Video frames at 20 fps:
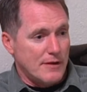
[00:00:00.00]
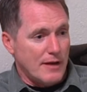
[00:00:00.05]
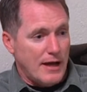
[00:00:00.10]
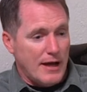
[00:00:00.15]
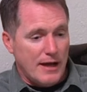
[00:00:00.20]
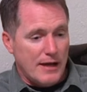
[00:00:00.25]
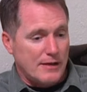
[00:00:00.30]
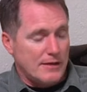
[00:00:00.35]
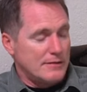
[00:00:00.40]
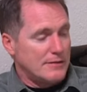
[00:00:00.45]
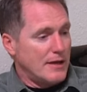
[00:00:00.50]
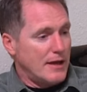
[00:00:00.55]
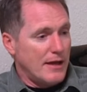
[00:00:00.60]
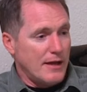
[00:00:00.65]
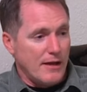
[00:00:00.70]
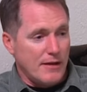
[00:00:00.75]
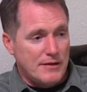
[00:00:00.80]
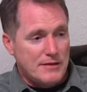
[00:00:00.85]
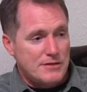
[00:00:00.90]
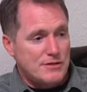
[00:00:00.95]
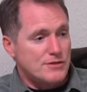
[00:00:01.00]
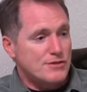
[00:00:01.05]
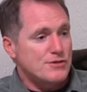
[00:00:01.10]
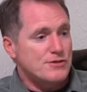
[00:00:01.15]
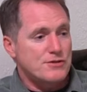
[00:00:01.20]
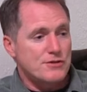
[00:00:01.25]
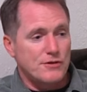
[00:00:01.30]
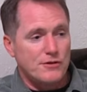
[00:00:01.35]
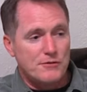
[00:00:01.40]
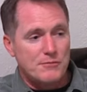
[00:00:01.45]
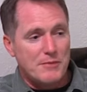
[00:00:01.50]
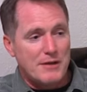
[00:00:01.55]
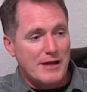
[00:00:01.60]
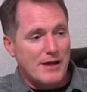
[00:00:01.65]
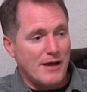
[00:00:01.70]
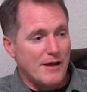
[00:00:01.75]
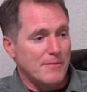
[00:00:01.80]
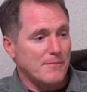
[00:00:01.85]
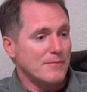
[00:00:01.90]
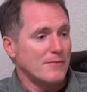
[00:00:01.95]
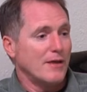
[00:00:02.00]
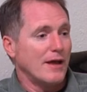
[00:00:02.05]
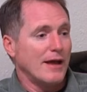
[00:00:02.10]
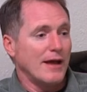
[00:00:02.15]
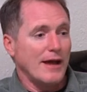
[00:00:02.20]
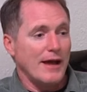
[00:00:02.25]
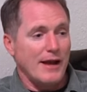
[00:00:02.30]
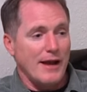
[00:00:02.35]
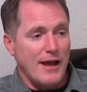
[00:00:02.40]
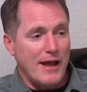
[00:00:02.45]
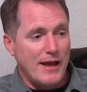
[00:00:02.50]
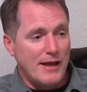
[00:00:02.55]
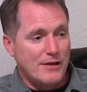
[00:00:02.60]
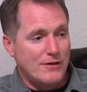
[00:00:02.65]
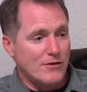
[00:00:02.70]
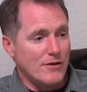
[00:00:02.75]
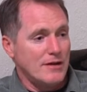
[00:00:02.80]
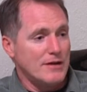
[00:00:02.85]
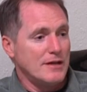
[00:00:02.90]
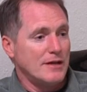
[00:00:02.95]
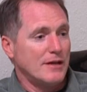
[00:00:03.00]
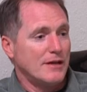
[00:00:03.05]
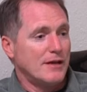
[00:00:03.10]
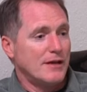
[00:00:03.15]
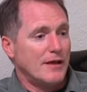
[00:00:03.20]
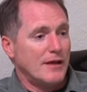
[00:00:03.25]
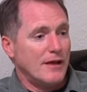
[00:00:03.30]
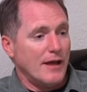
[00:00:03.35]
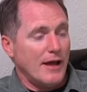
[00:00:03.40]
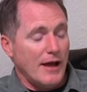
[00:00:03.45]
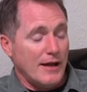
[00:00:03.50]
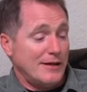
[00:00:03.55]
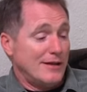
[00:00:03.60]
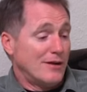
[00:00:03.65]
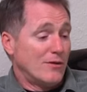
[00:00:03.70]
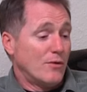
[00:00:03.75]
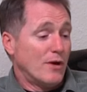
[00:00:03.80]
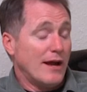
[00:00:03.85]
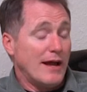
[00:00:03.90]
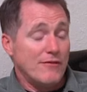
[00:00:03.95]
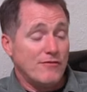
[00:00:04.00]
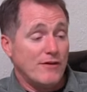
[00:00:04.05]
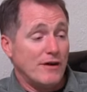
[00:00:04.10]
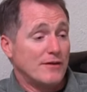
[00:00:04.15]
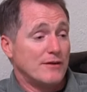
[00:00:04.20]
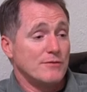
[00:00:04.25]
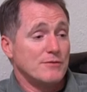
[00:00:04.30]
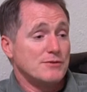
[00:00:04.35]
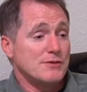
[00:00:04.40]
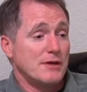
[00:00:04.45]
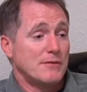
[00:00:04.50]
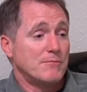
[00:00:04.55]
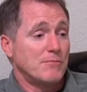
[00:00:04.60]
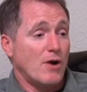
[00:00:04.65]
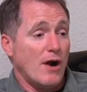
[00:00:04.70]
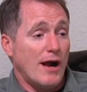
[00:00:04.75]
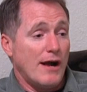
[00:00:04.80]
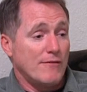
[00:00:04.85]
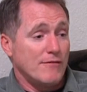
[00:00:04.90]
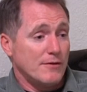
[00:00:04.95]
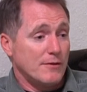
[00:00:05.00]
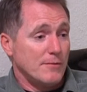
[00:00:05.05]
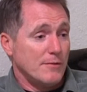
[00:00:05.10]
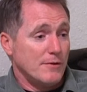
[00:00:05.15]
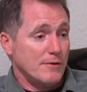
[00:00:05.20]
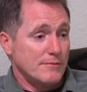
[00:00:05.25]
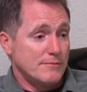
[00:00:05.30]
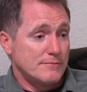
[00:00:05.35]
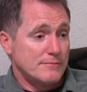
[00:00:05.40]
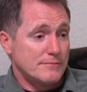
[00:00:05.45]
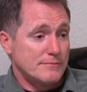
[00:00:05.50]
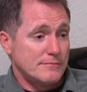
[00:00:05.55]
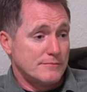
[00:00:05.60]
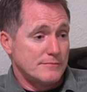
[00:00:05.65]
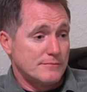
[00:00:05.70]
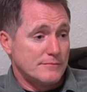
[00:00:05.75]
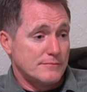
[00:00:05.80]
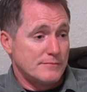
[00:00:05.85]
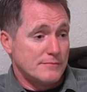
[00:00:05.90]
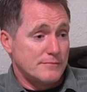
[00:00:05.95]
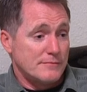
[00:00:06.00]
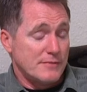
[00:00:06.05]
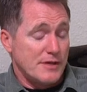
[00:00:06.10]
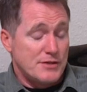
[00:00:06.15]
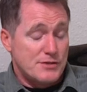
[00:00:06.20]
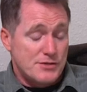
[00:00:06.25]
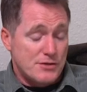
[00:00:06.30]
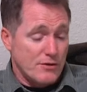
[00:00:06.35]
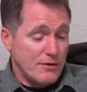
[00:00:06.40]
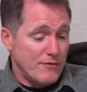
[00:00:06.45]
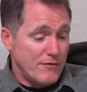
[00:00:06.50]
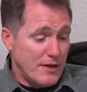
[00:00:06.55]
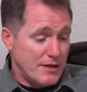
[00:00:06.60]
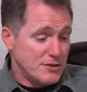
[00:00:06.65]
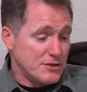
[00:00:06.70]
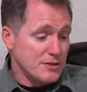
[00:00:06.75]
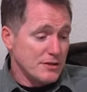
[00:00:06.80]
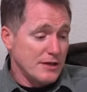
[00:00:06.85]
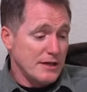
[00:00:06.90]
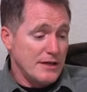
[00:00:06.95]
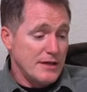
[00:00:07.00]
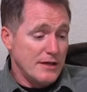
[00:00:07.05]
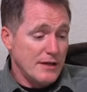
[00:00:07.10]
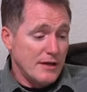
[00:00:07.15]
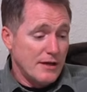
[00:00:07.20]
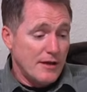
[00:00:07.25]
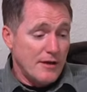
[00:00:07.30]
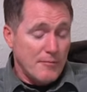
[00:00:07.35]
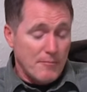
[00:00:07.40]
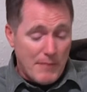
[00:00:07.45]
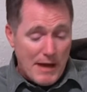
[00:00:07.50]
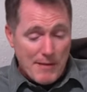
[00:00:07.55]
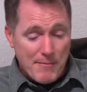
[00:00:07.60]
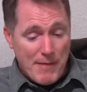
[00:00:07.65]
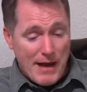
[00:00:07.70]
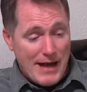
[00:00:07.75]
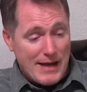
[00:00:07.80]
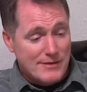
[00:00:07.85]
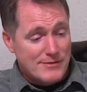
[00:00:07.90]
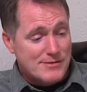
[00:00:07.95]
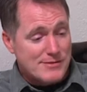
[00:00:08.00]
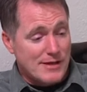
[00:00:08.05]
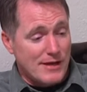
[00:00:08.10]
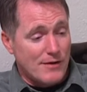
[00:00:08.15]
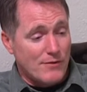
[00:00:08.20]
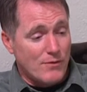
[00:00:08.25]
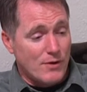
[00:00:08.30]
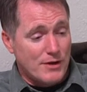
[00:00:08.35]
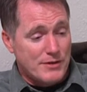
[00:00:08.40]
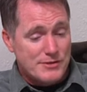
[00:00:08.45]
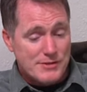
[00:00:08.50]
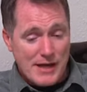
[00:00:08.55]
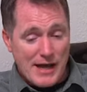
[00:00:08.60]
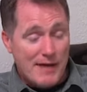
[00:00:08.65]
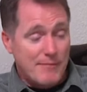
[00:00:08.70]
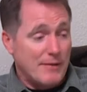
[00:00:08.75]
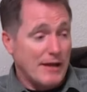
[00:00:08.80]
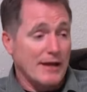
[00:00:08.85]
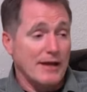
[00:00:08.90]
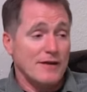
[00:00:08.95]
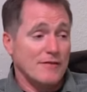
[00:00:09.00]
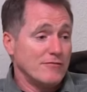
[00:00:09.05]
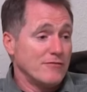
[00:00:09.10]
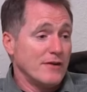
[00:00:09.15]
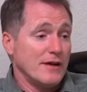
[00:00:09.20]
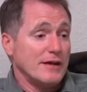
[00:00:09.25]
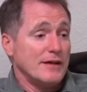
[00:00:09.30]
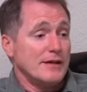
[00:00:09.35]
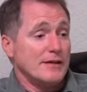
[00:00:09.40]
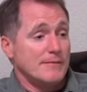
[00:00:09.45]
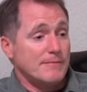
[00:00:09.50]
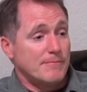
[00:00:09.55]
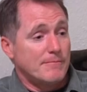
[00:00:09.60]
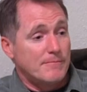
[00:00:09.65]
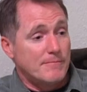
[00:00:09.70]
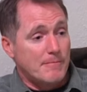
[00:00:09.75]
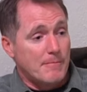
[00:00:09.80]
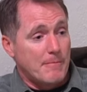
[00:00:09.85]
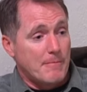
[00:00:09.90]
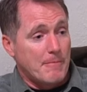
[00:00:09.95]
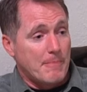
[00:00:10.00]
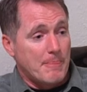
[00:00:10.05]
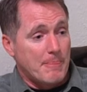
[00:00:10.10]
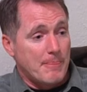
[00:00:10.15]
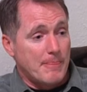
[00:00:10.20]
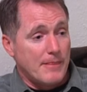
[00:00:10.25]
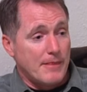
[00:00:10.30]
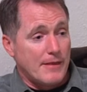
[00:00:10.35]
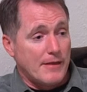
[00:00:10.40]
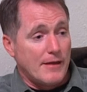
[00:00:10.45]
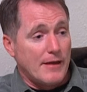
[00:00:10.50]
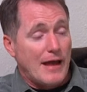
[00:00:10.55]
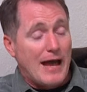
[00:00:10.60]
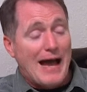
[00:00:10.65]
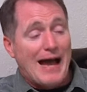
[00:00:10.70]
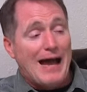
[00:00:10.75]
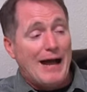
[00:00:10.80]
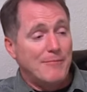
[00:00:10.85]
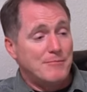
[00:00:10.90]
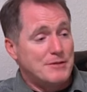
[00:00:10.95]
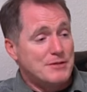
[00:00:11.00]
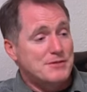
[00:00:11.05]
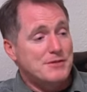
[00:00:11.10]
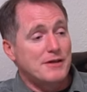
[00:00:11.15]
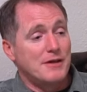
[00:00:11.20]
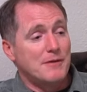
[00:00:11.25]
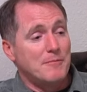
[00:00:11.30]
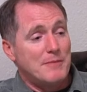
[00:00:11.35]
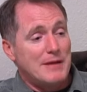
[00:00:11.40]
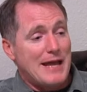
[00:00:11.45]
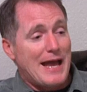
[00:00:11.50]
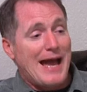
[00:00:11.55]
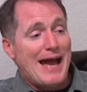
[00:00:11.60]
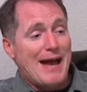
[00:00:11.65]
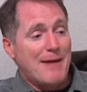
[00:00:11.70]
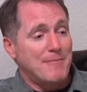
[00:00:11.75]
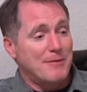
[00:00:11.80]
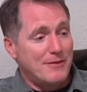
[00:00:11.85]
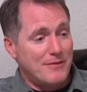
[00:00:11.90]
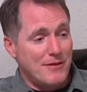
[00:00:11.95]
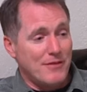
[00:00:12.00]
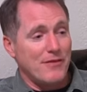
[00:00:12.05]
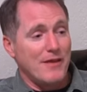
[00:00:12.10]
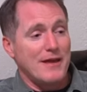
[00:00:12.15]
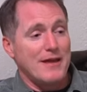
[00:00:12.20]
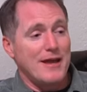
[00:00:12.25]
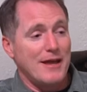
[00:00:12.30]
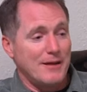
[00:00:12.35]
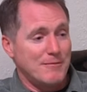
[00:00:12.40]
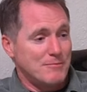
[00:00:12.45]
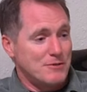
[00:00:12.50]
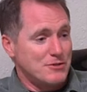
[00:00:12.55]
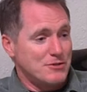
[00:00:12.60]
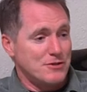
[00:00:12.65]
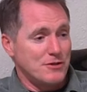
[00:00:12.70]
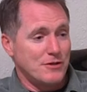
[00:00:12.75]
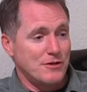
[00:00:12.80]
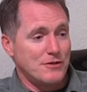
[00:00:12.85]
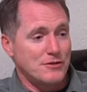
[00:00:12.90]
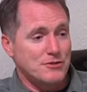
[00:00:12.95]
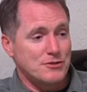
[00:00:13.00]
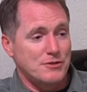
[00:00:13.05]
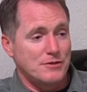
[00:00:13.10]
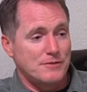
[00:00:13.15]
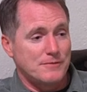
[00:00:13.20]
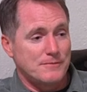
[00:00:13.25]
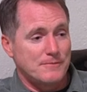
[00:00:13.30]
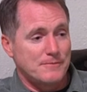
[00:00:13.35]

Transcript: I, it eh, just stirred me up. I got angry, and you know what? I found it was unprofitable, and so eventually my mindset was, I'm not going to fight it. I'm just going to be happy that they came to church.